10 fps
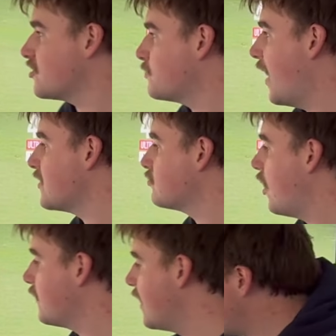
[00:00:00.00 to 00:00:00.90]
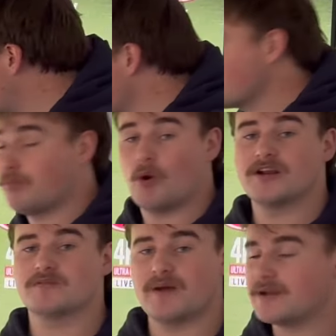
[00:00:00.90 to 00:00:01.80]
space right there. Because Boyd
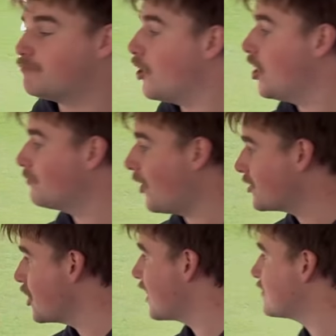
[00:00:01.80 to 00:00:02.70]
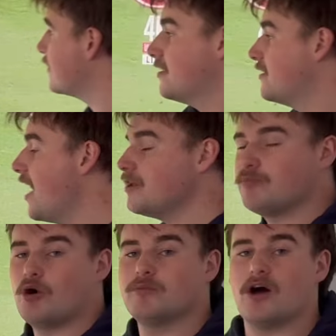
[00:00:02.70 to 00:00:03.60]
has been burnt by Jackson, now the
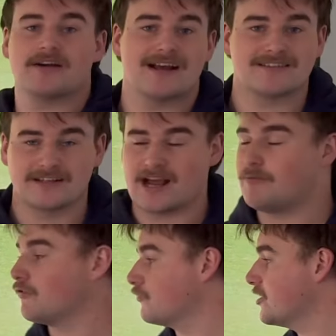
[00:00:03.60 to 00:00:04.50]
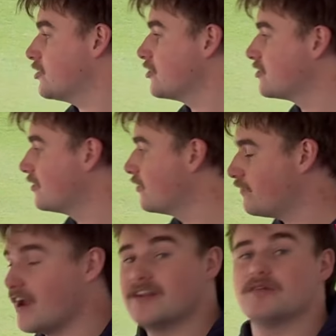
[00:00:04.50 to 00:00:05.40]
poor bloke has to come off Richards to
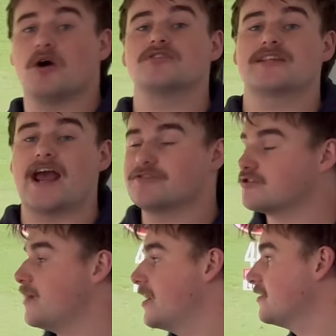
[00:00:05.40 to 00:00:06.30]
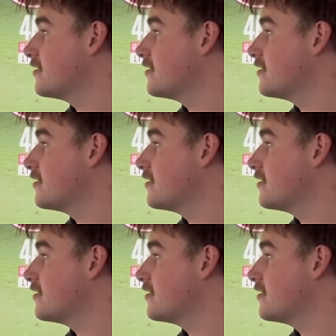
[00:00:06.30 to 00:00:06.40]
defend the most dangerous man in this